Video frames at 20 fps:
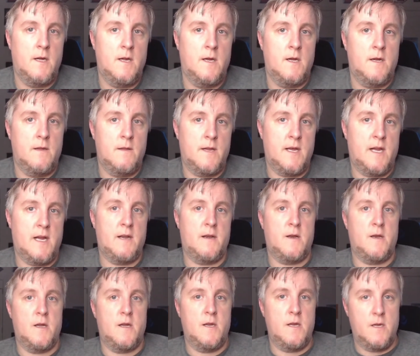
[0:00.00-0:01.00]

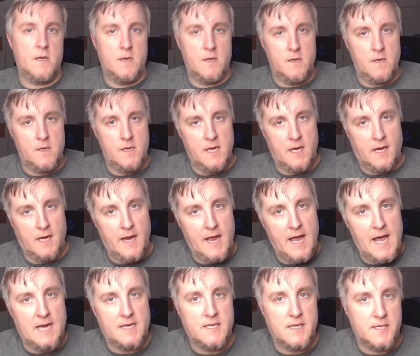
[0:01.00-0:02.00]
that it can
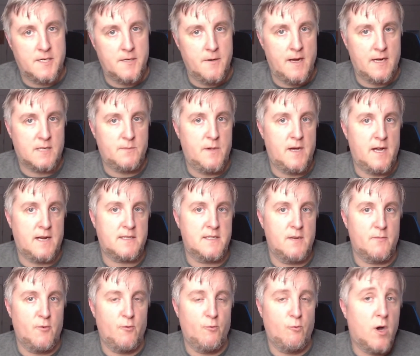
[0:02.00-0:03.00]
access your Xbox,
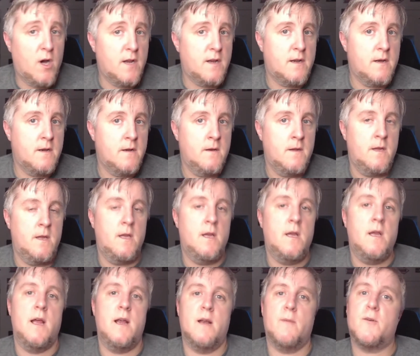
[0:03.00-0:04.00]
number one,
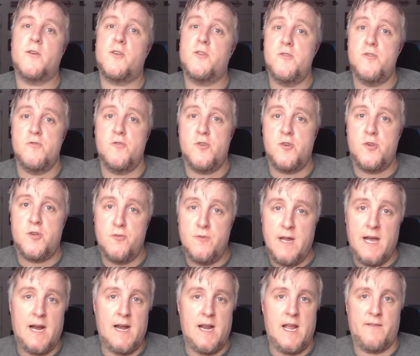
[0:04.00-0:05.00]
and number two, you do
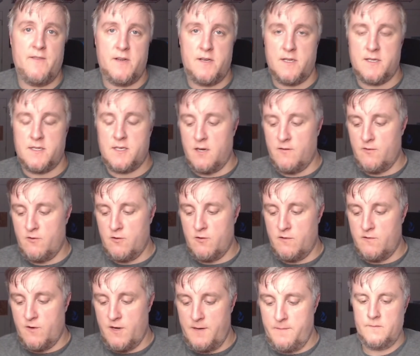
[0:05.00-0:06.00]
not have a dust cover
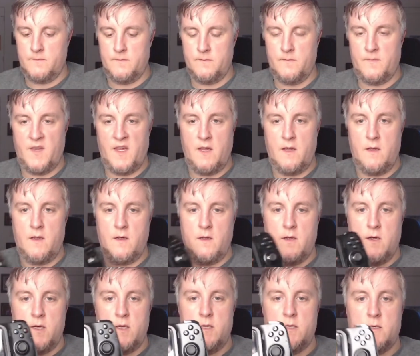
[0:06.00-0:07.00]
over it.
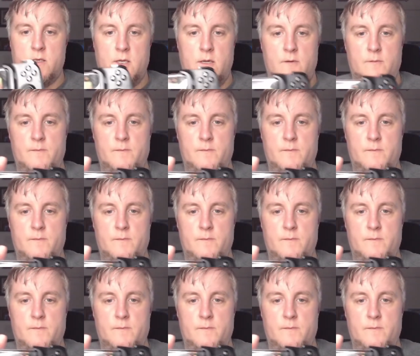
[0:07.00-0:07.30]
So,